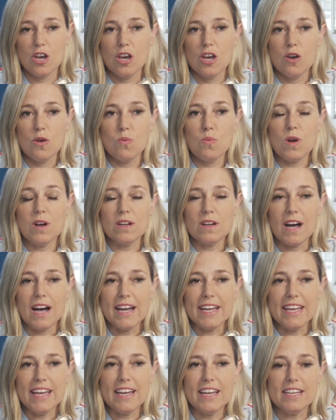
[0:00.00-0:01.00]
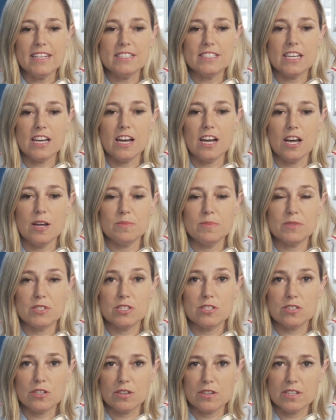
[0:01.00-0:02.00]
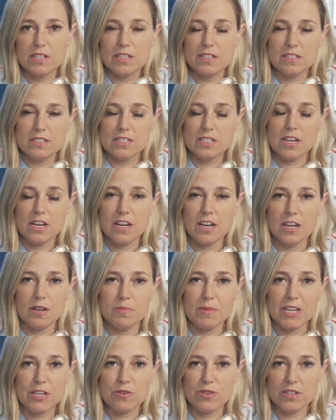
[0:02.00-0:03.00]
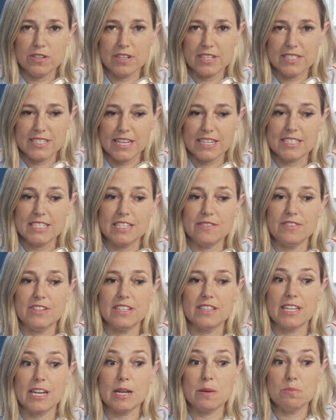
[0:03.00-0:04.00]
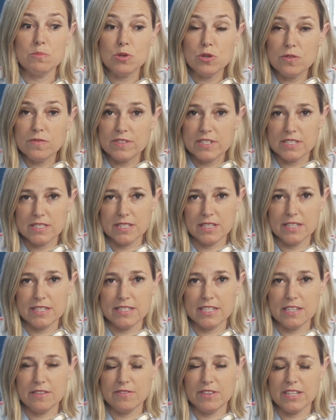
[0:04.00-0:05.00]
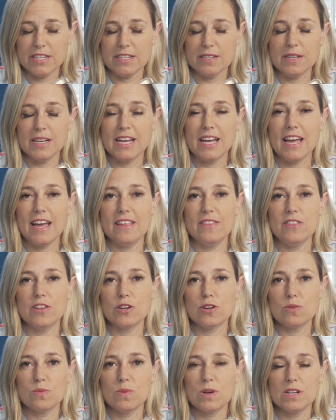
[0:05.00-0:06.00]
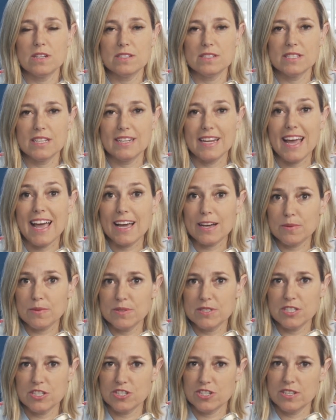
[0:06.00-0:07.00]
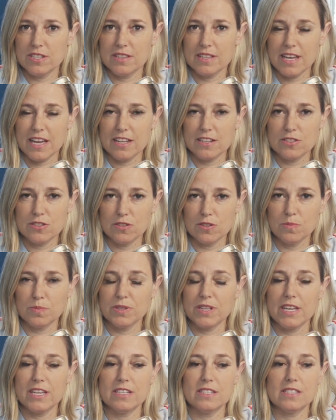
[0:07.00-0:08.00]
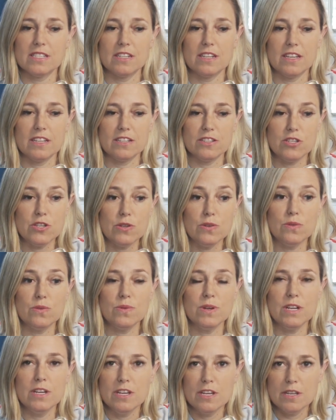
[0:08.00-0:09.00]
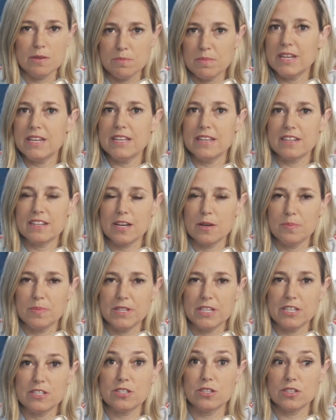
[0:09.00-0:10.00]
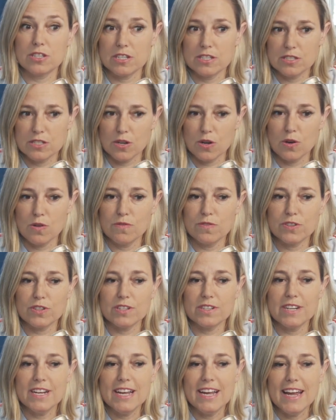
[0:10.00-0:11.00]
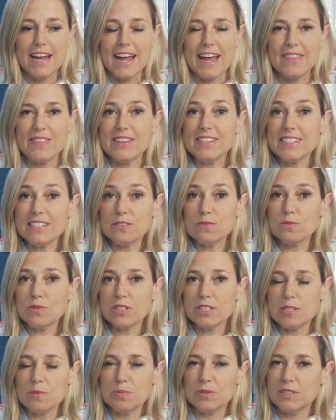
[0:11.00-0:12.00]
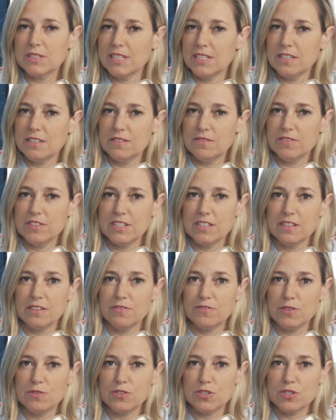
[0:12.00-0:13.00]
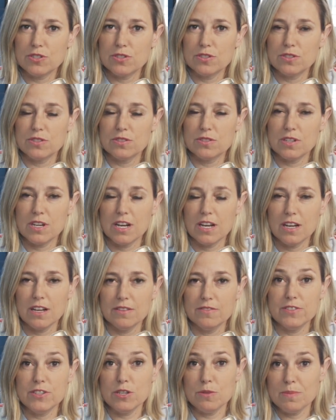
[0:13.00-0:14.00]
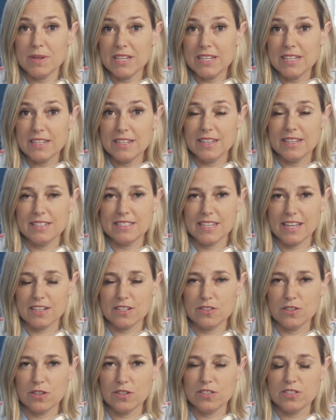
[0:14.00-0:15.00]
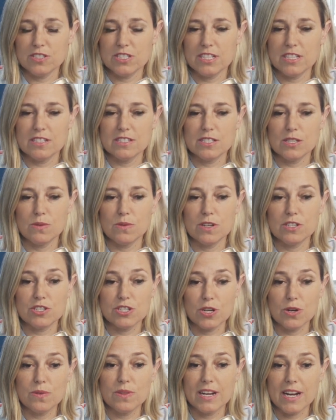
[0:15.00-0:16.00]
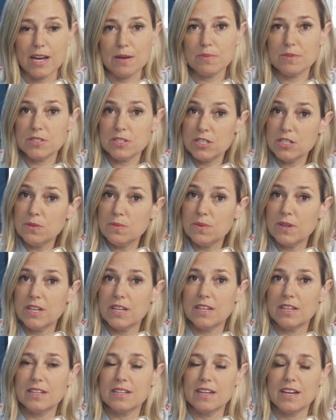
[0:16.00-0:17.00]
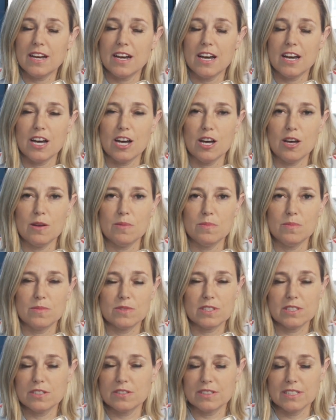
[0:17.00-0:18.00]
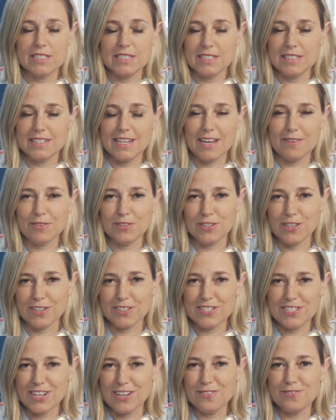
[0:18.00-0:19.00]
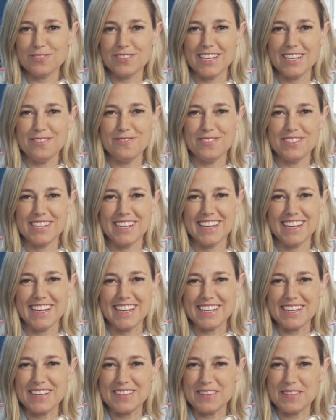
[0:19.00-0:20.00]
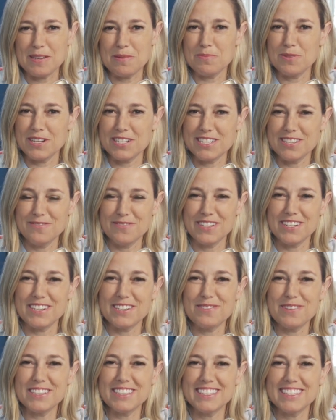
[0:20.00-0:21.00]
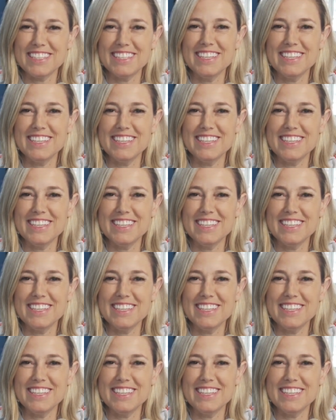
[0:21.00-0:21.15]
Well, I had started my career at Tech TV, and then I moved to City TV, and there was an acquisition that took place, and a new media company took us over. And they didn't really believe in the future of new media and technology. And so a show that I was doing clearly didn't have a long shelf life, and I got the impression very quickly